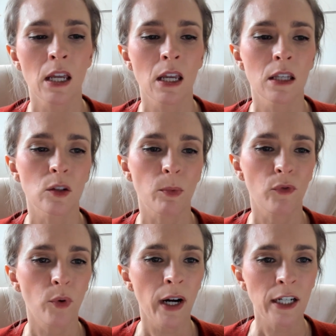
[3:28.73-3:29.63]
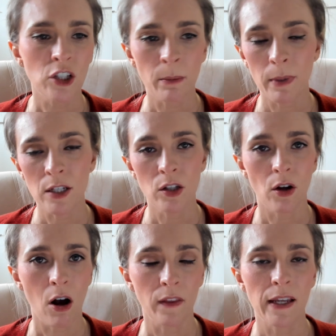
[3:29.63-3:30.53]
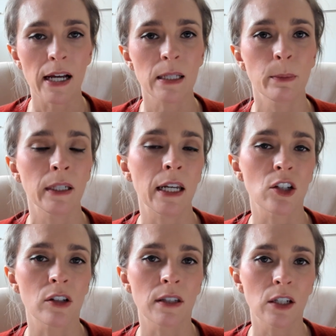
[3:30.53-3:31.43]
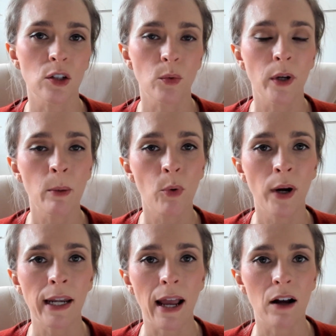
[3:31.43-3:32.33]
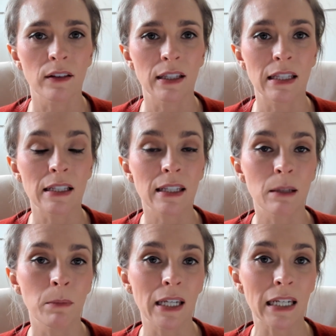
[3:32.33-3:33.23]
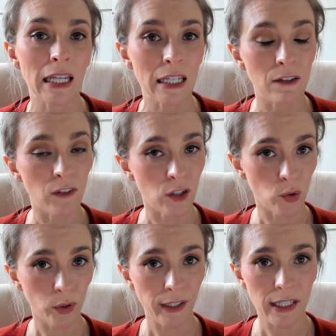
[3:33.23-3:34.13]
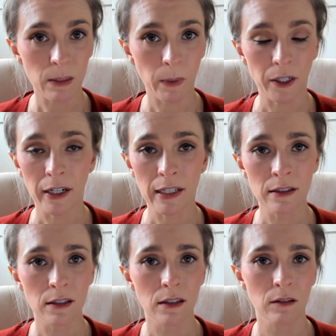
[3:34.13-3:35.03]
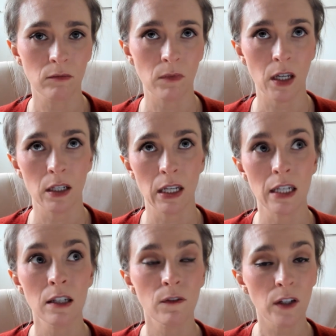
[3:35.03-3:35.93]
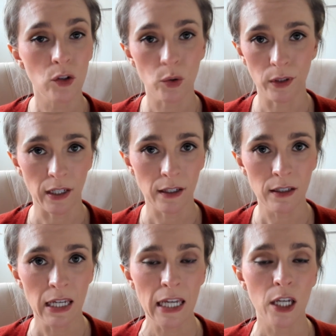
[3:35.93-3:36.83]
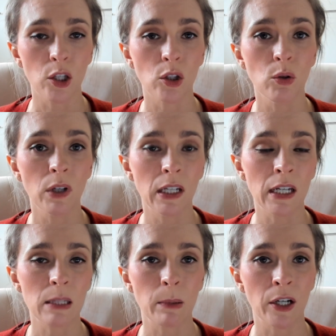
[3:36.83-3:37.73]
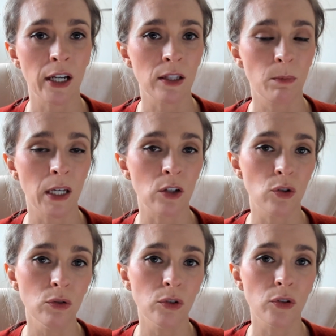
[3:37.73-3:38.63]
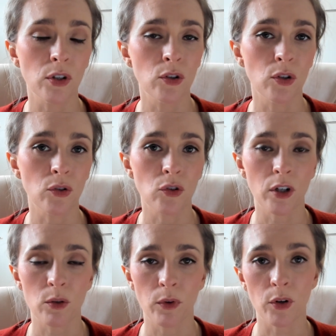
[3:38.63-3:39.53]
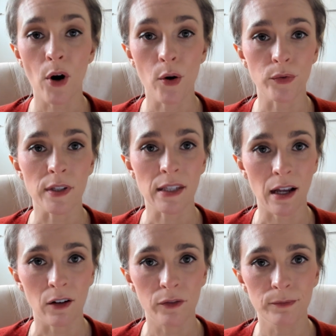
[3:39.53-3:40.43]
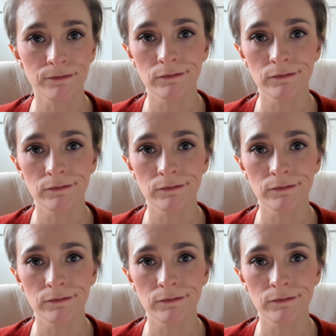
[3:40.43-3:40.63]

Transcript: So, before I jump into all the explanations, I do want to point out that this can be an individual experience. That individually, you can experience being too loose and too strict with your own self.